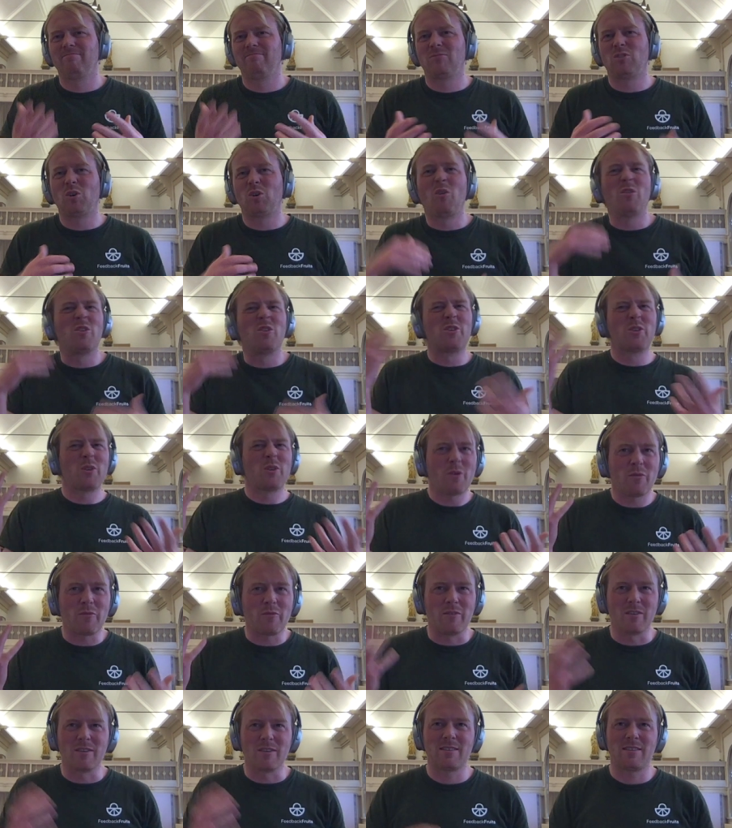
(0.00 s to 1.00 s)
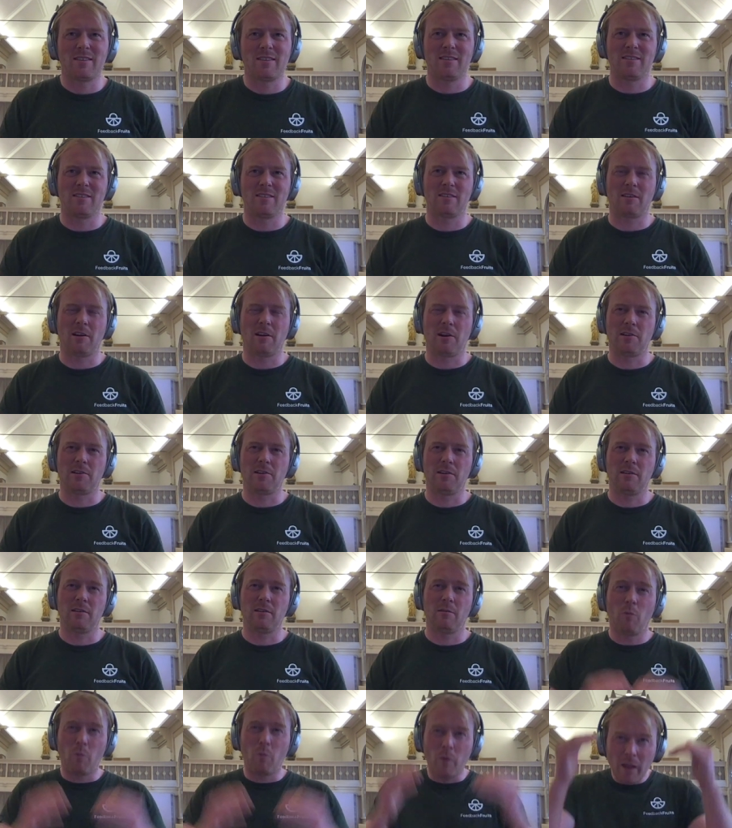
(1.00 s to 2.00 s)
on the surface, the discussion.
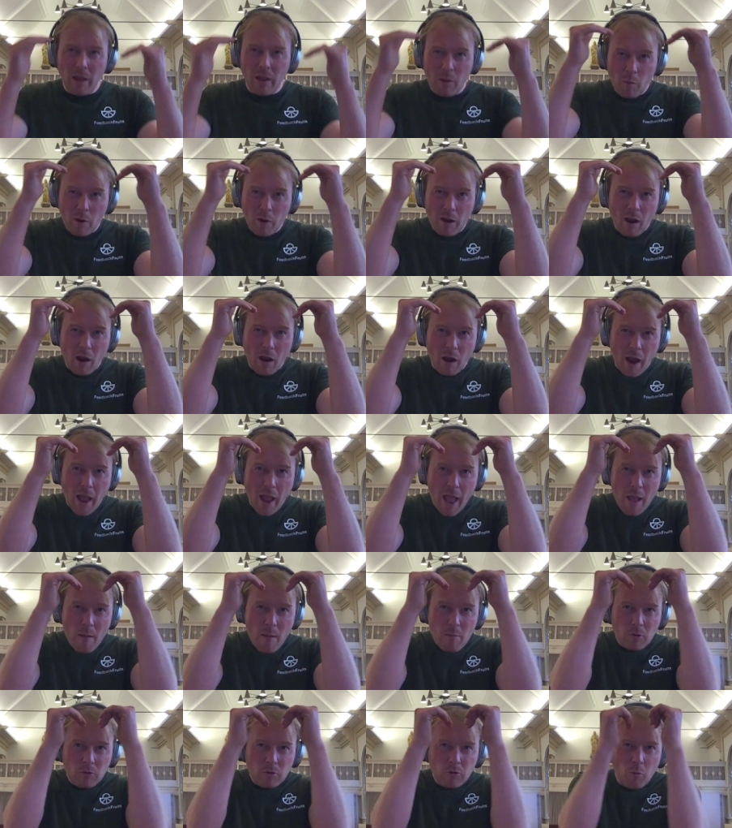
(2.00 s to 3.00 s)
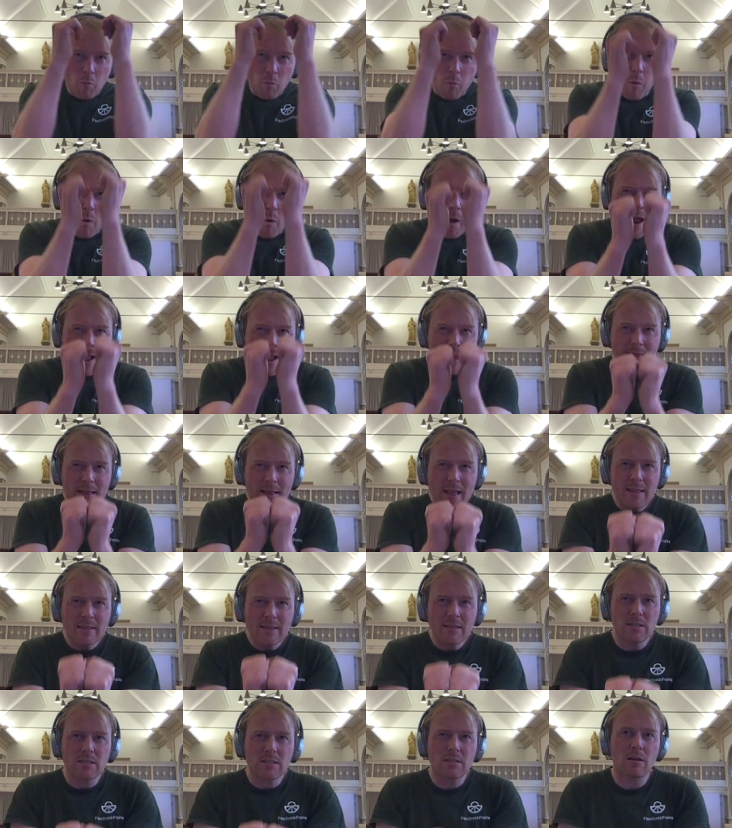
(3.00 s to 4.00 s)
We are able to bring that
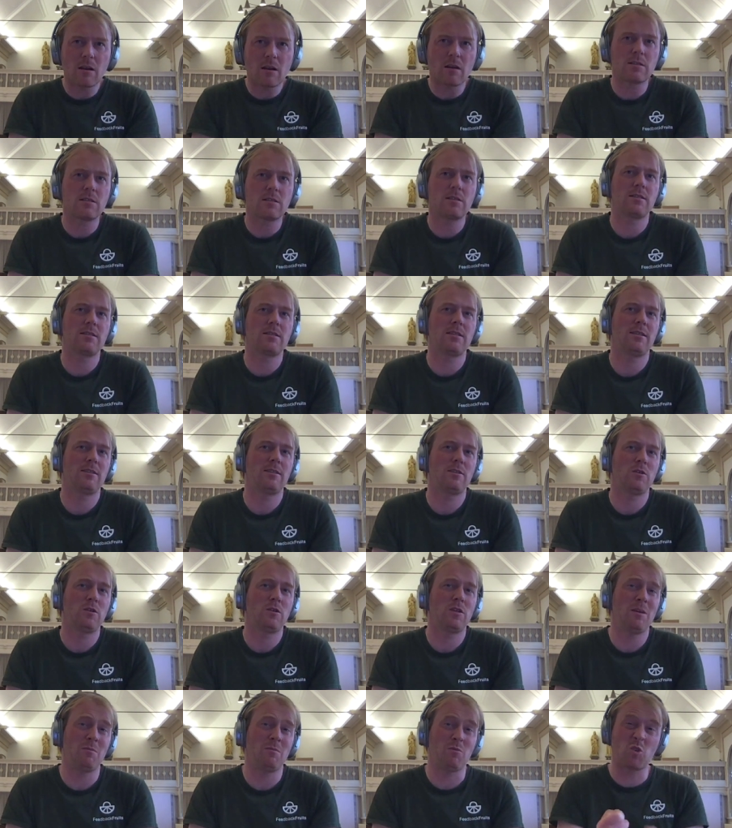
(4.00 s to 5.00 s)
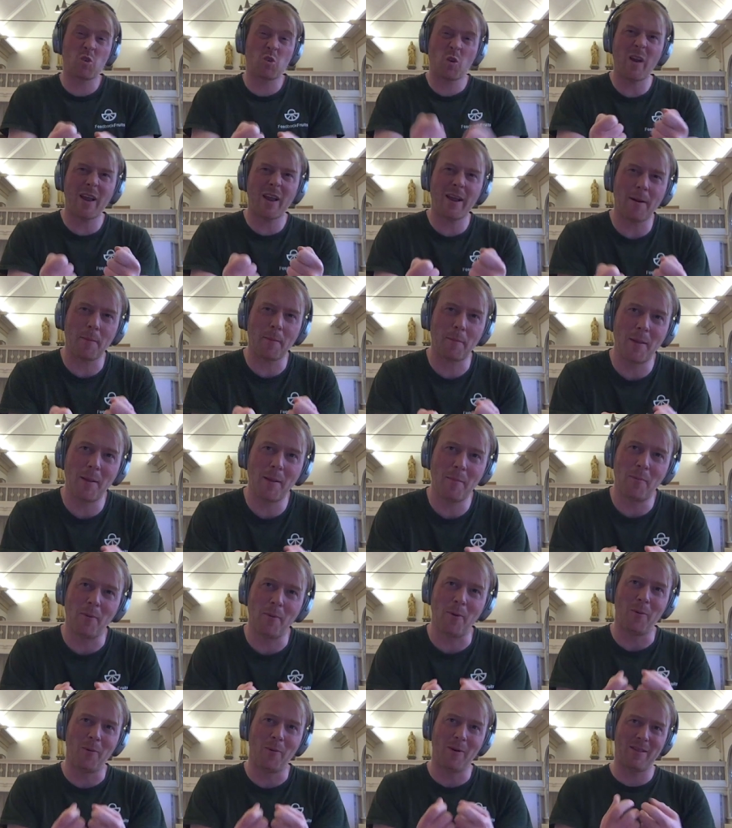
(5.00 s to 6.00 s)
discussions into the deep, trigger
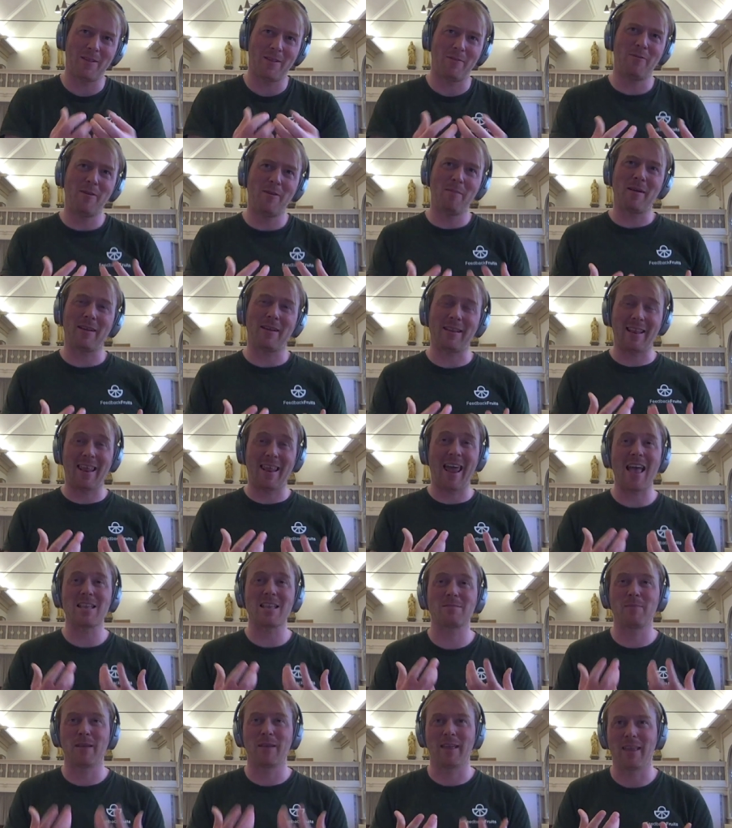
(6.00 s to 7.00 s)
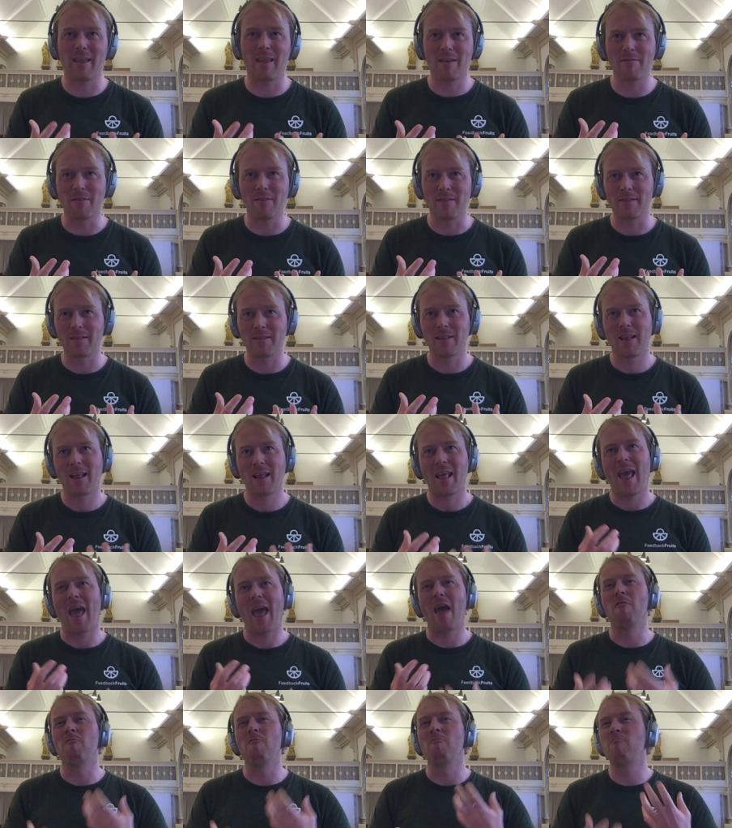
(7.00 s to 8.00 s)
people with the feedback that has been given,
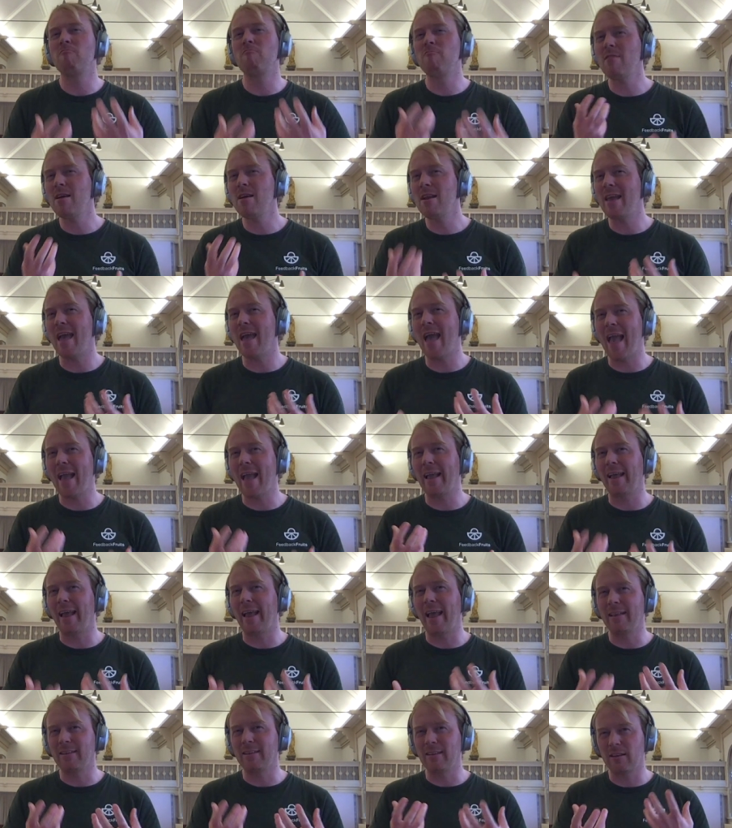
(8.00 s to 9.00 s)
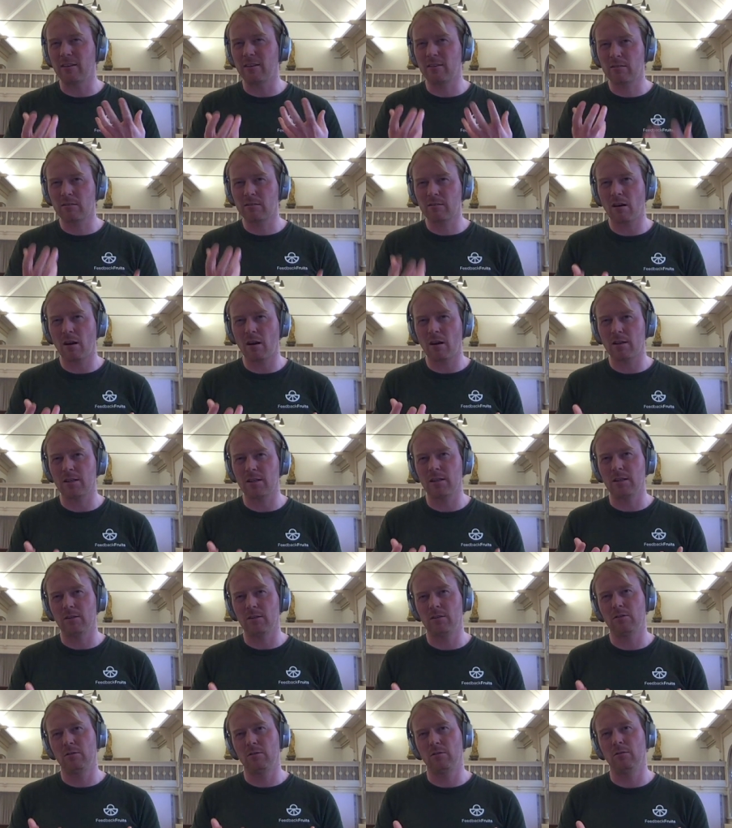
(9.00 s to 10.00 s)
and really and start
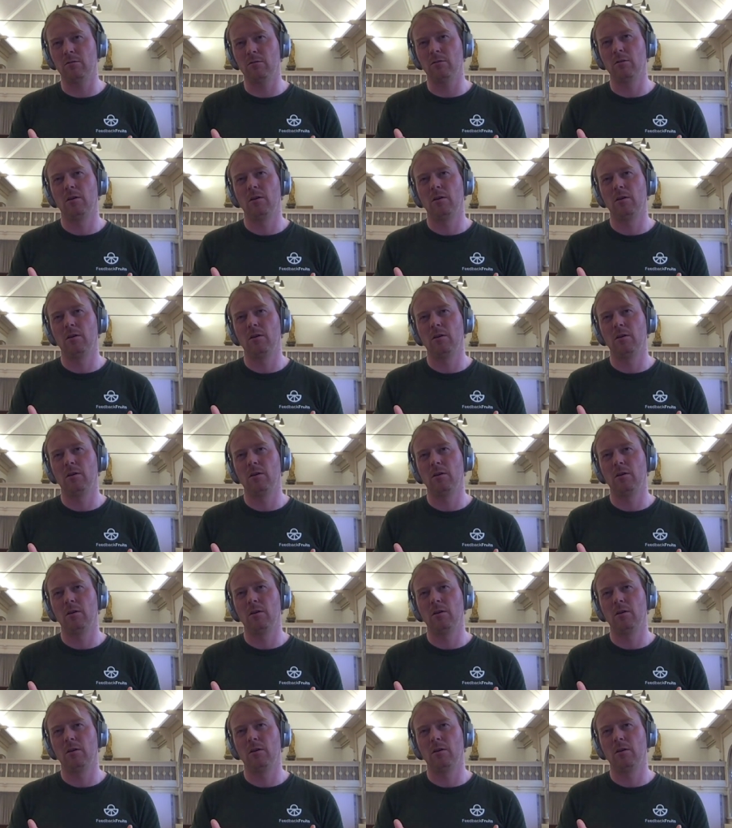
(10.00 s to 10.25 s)
into